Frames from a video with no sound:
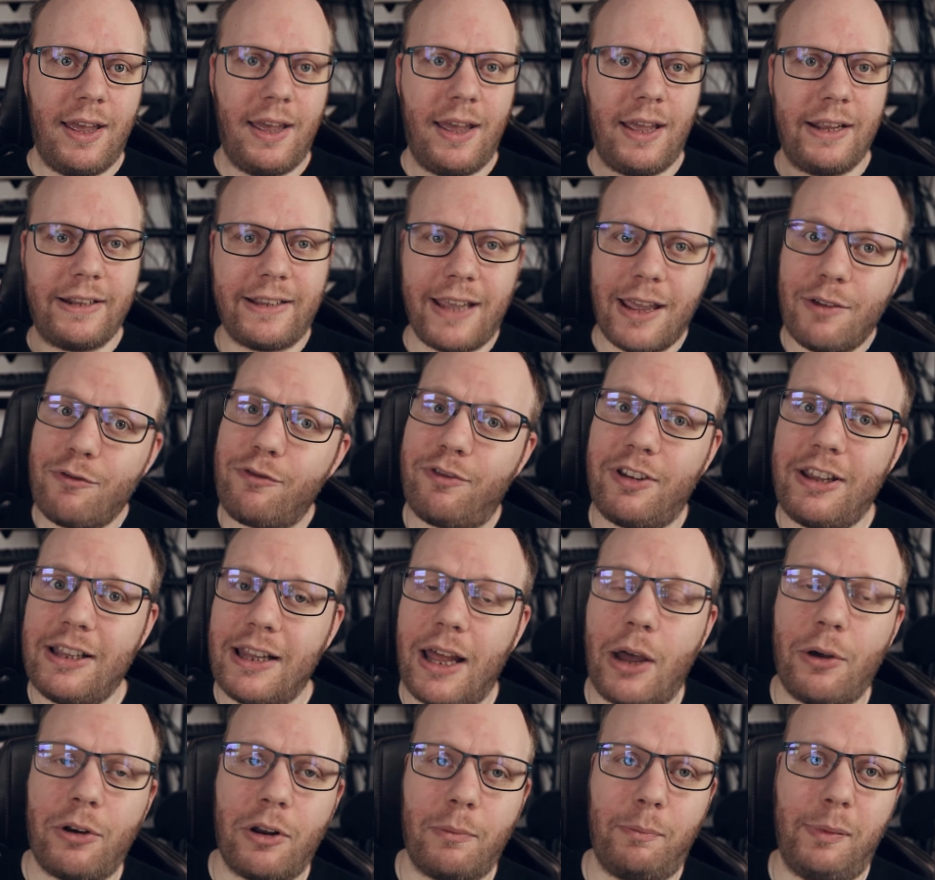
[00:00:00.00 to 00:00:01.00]
it can feel
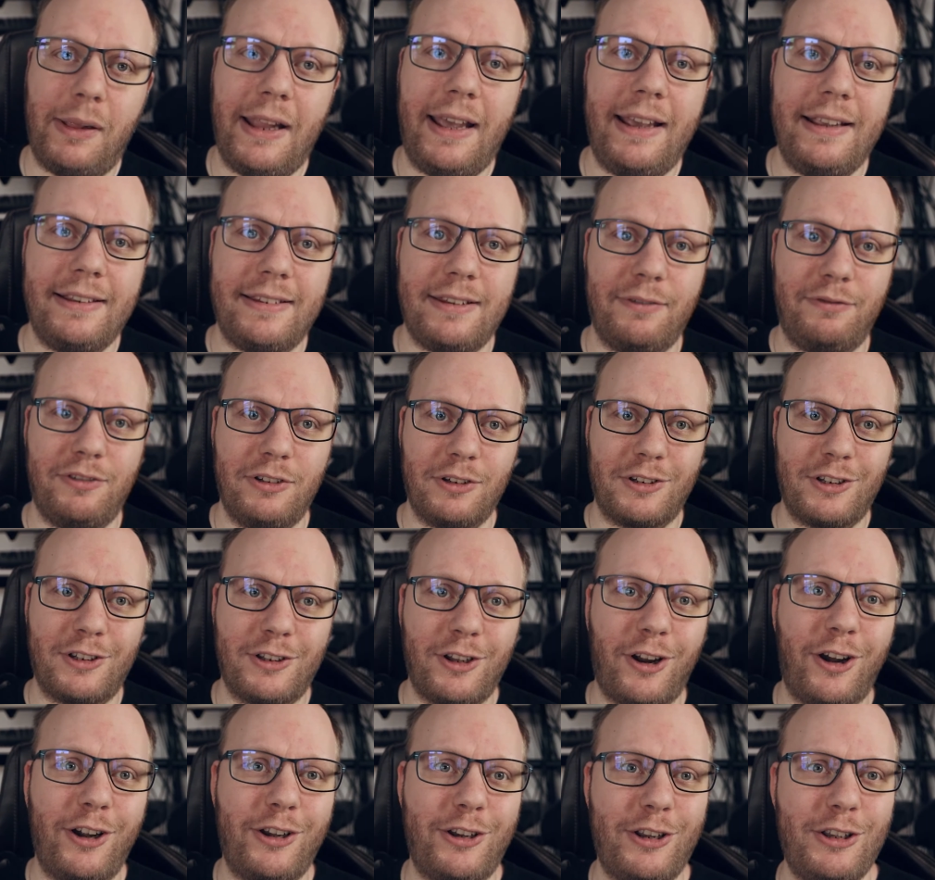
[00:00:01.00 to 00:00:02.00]
out of place if you
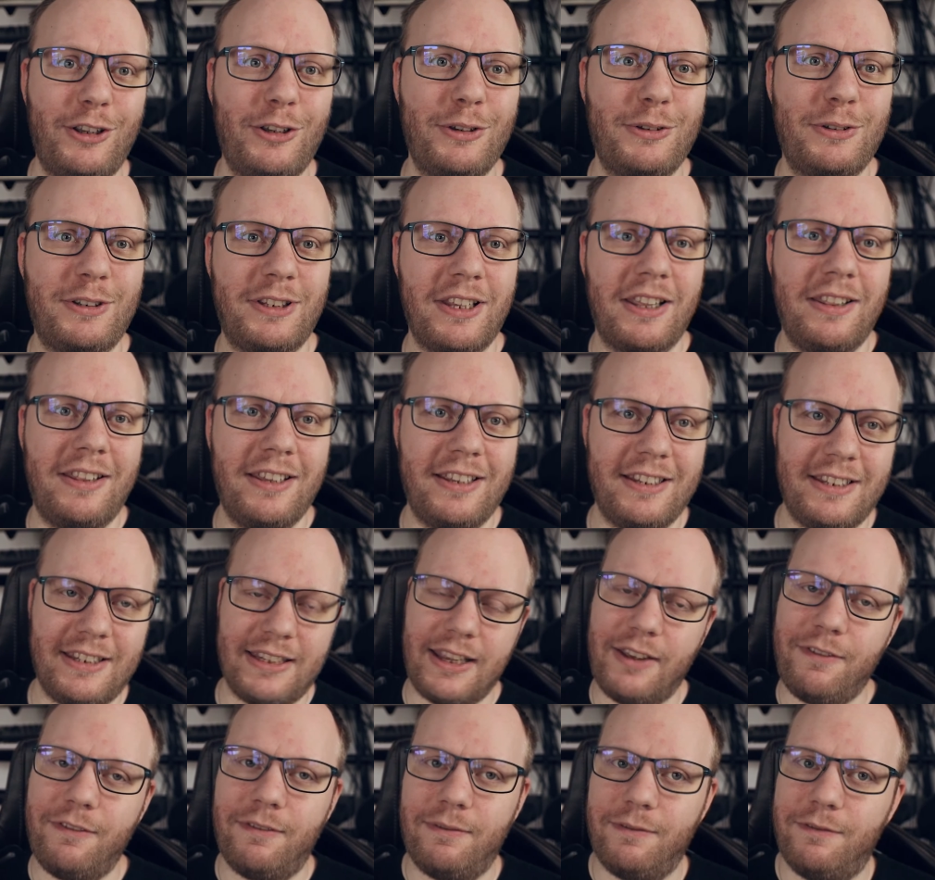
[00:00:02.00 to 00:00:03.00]
start to use
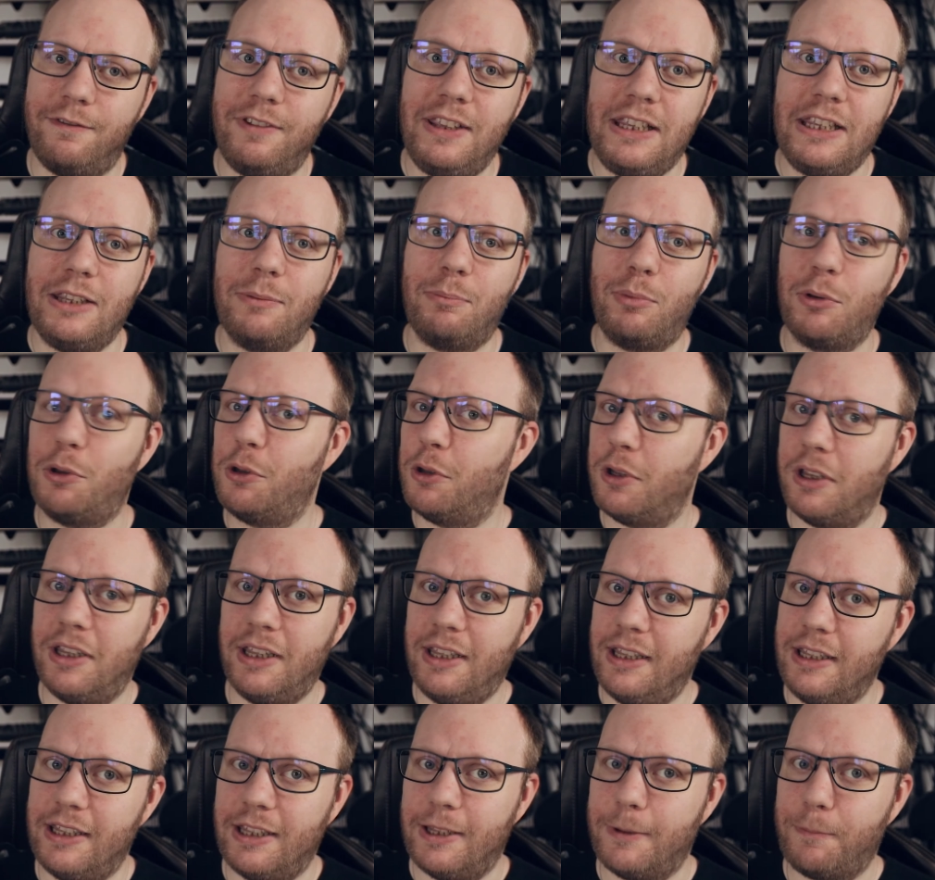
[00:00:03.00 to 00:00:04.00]
this
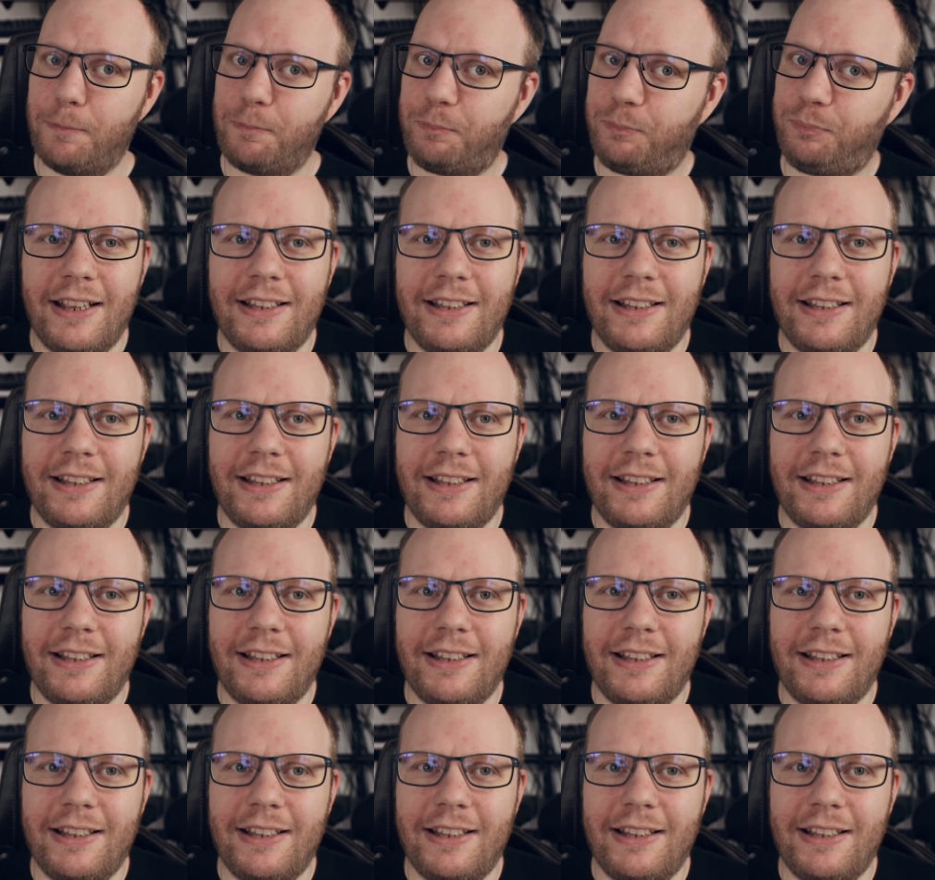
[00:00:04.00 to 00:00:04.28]
viby-i.